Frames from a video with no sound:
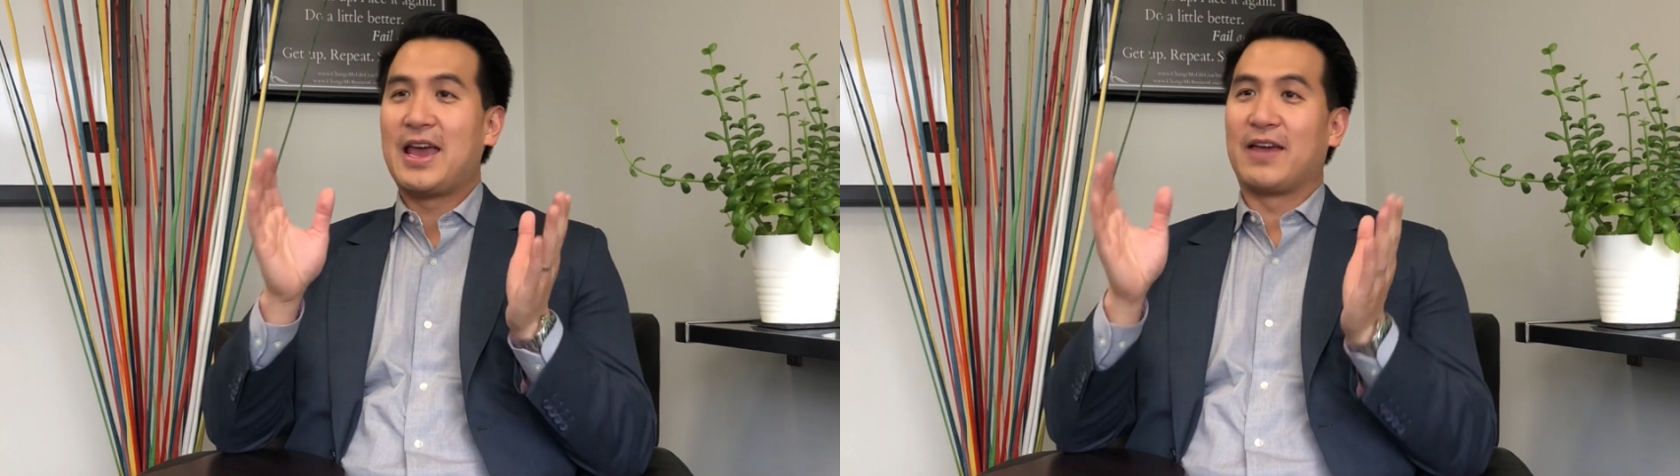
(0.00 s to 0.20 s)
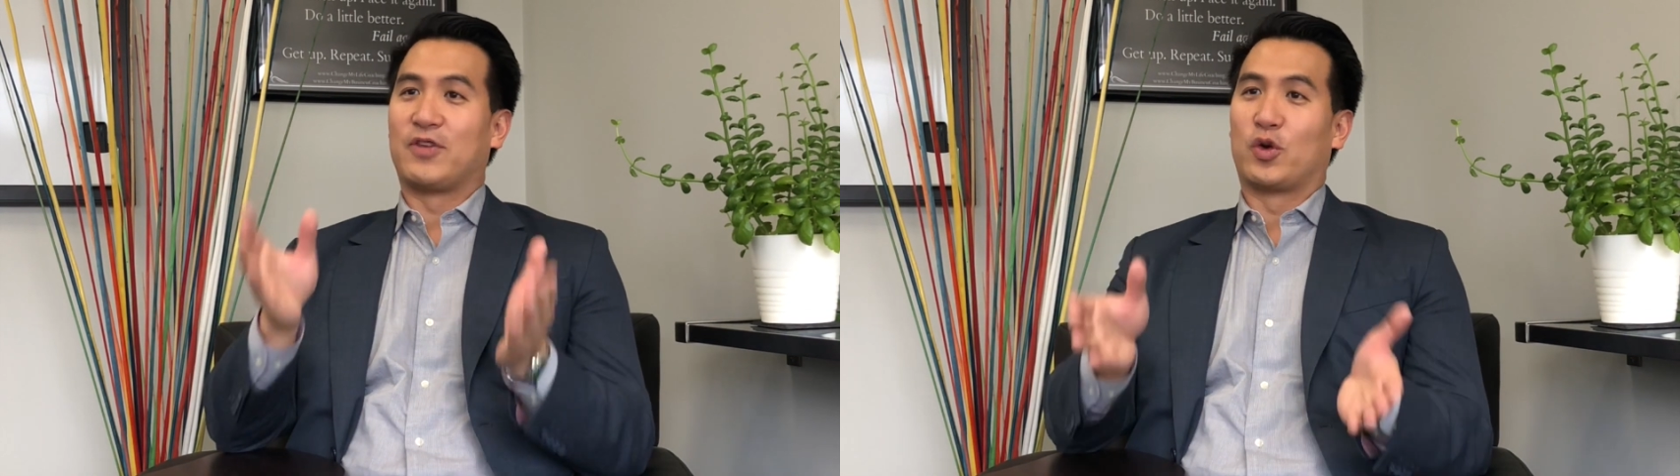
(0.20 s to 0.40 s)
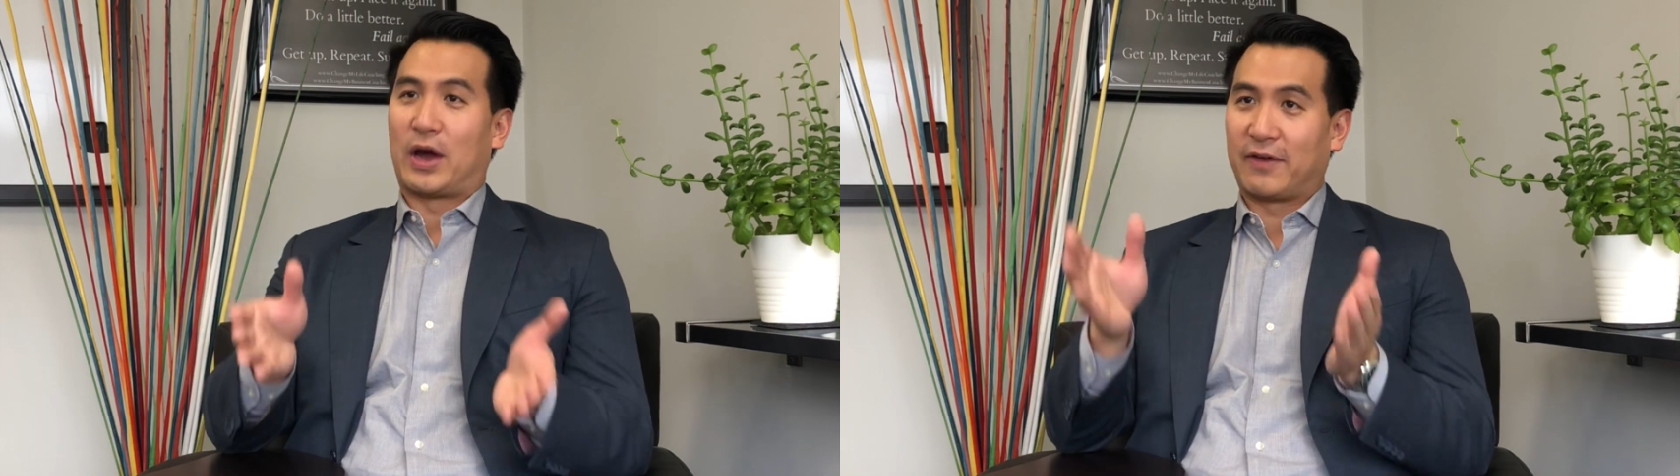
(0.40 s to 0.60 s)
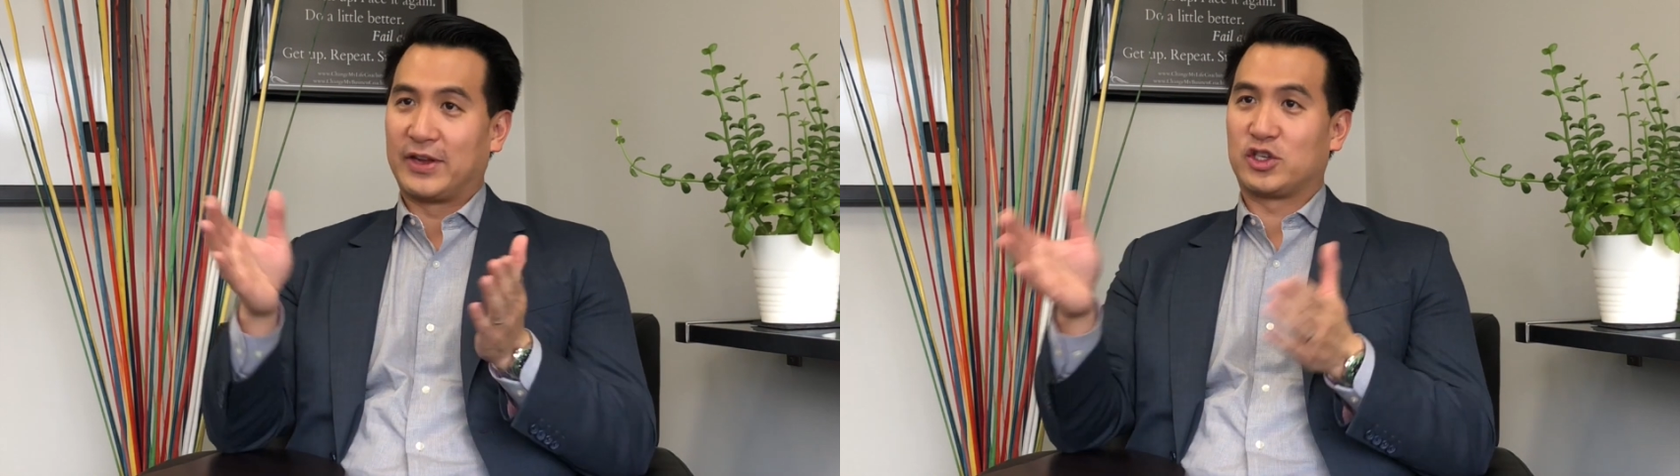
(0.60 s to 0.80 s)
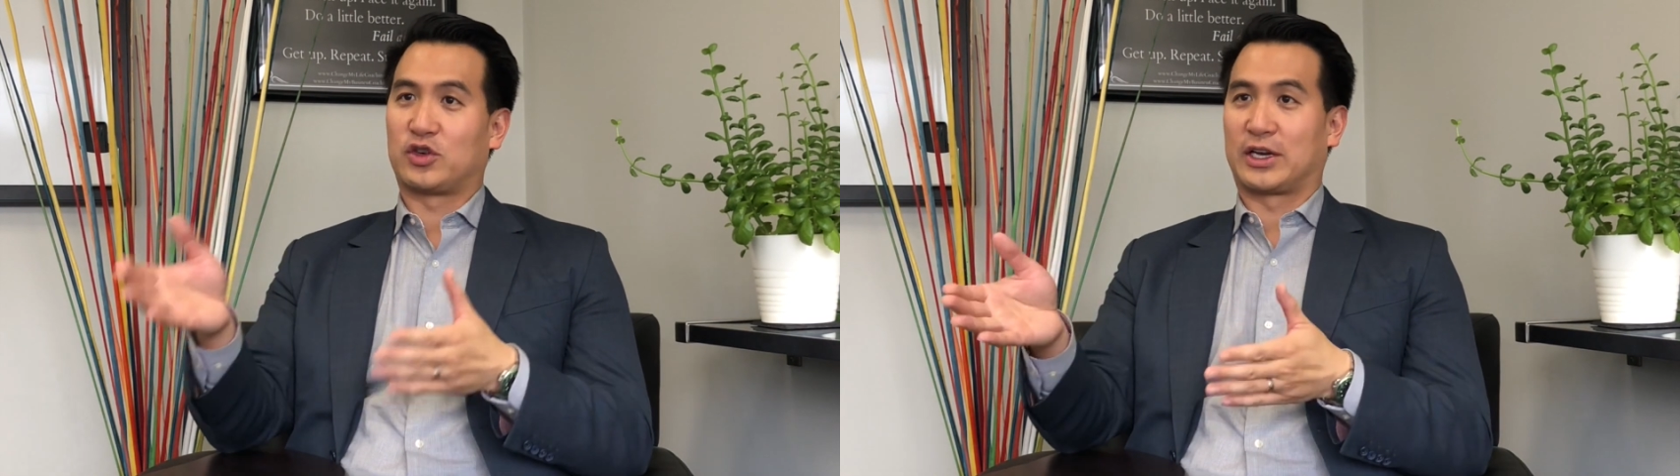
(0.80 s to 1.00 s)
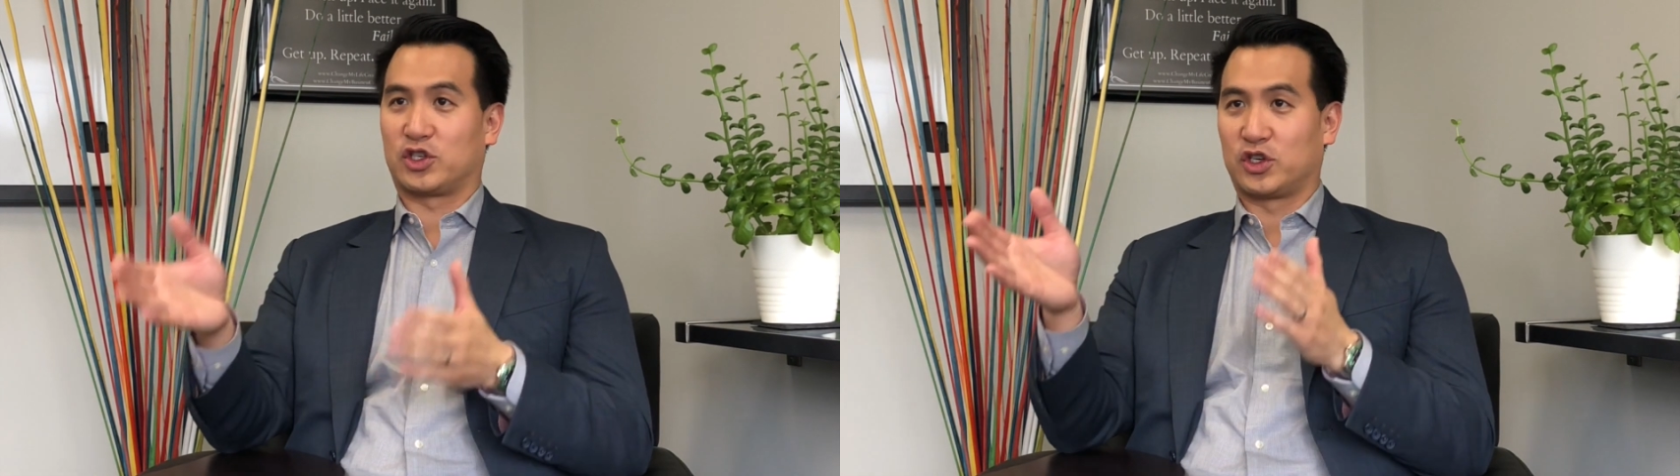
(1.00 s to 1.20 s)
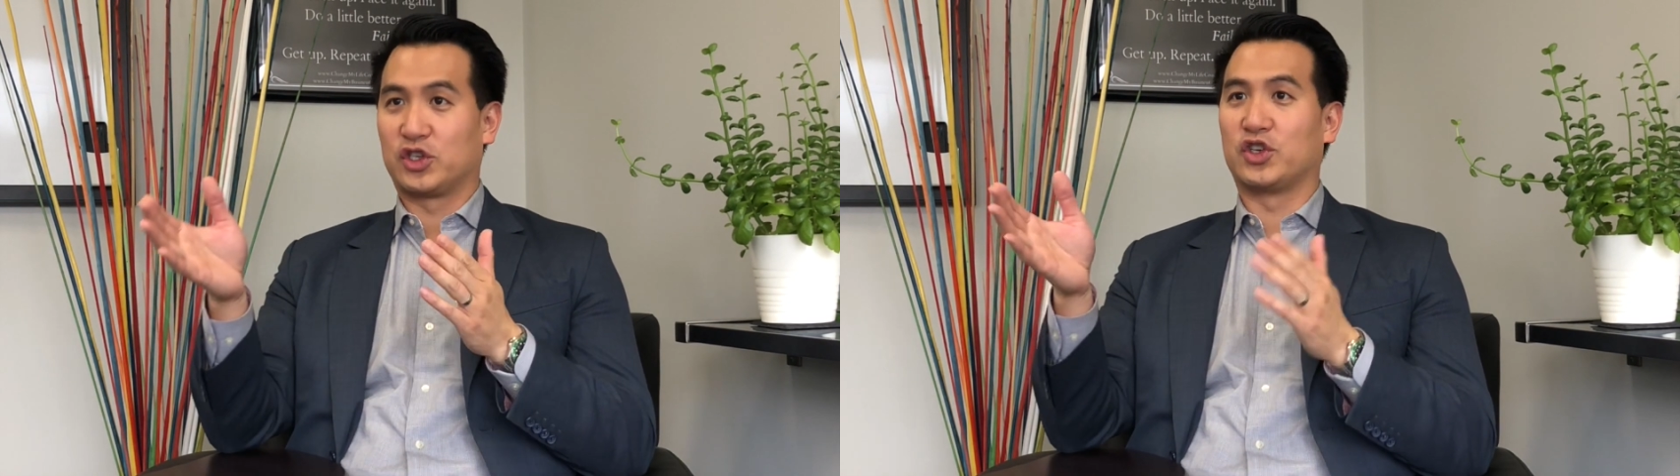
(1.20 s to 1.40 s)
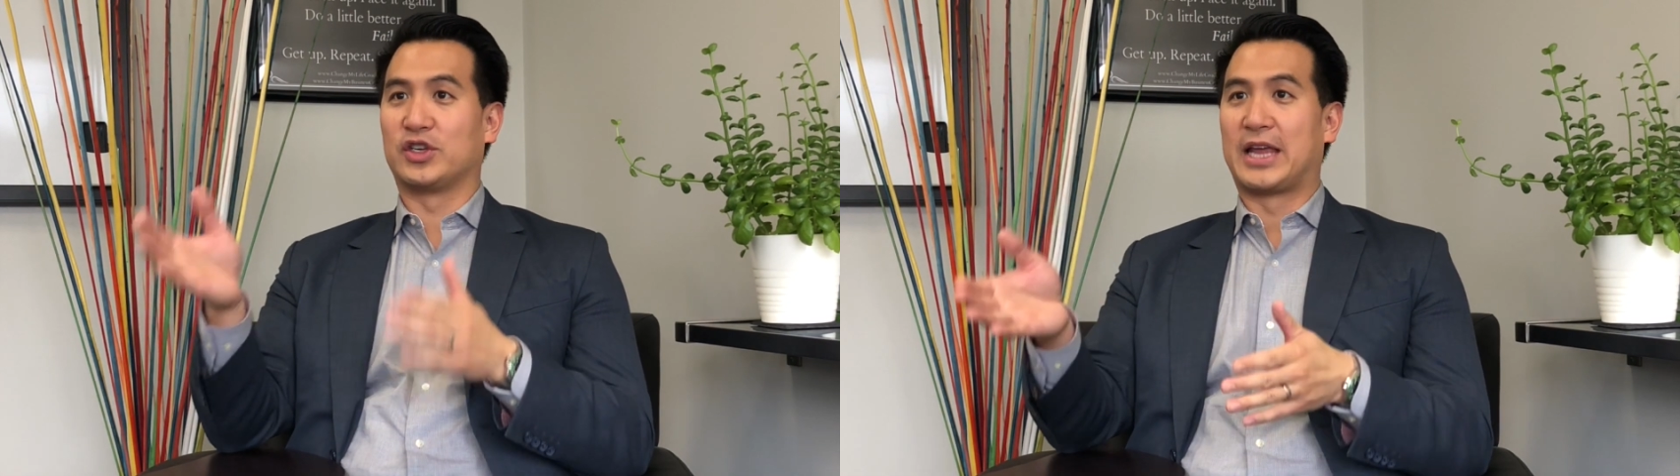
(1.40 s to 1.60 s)
if you don't have any structure
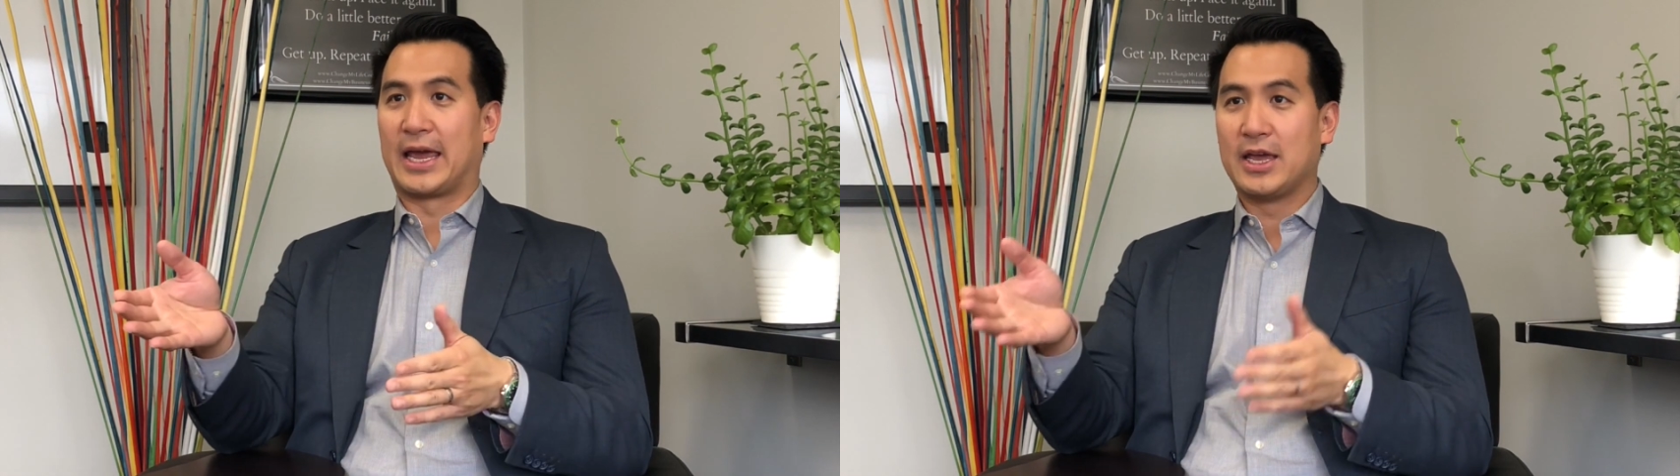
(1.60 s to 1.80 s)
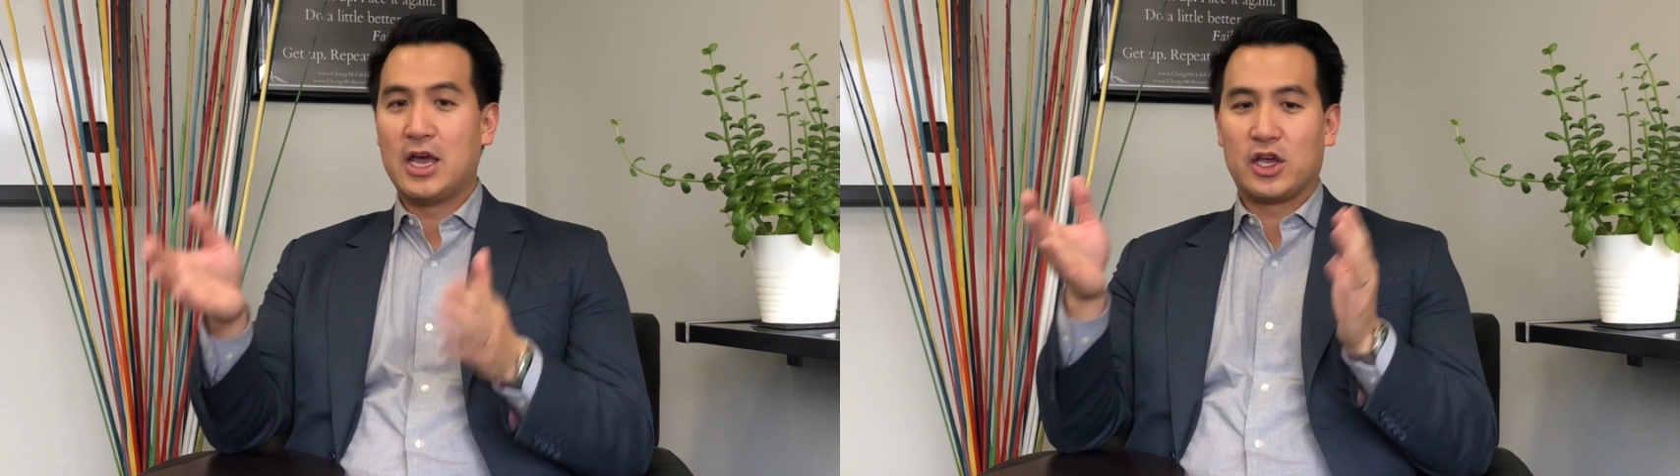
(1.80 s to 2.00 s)
to your day.